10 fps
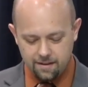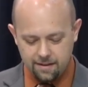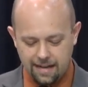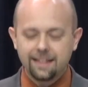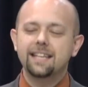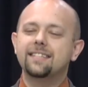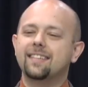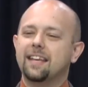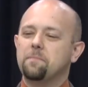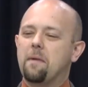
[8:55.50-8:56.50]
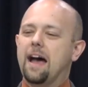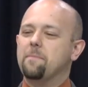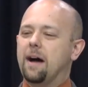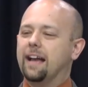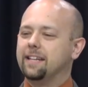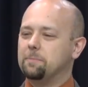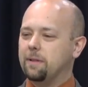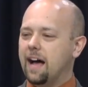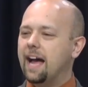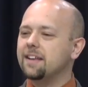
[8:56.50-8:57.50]
at least in my mind, it
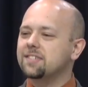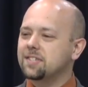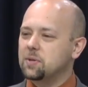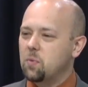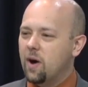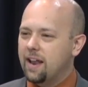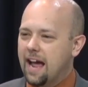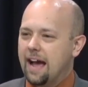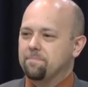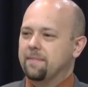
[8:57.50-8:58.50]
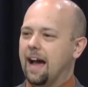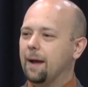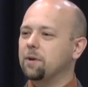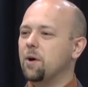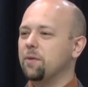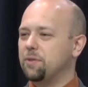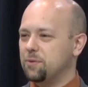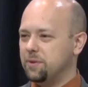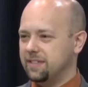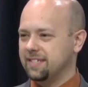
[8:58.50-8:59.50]
applies to what I'm going through
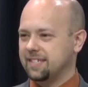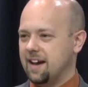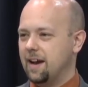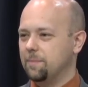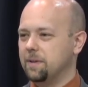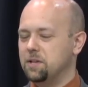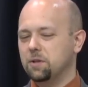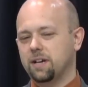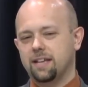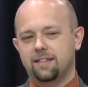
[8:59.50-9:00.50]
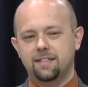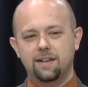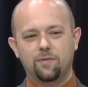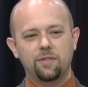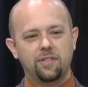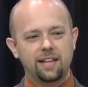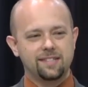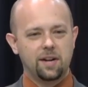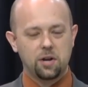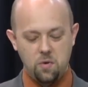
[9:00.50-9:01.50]
in this time. And you look at the different things that
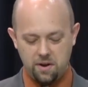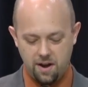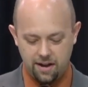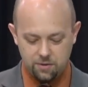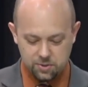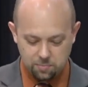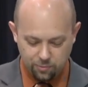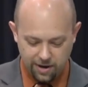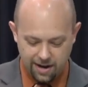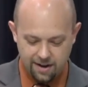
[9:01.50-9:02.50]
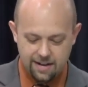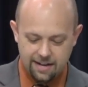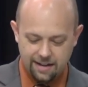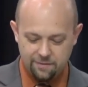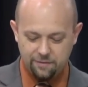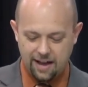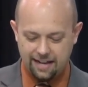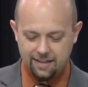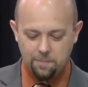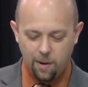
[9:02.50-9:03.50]
are going on. And there's a prayer, in fact,
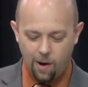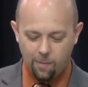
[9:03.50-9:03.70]
that Paul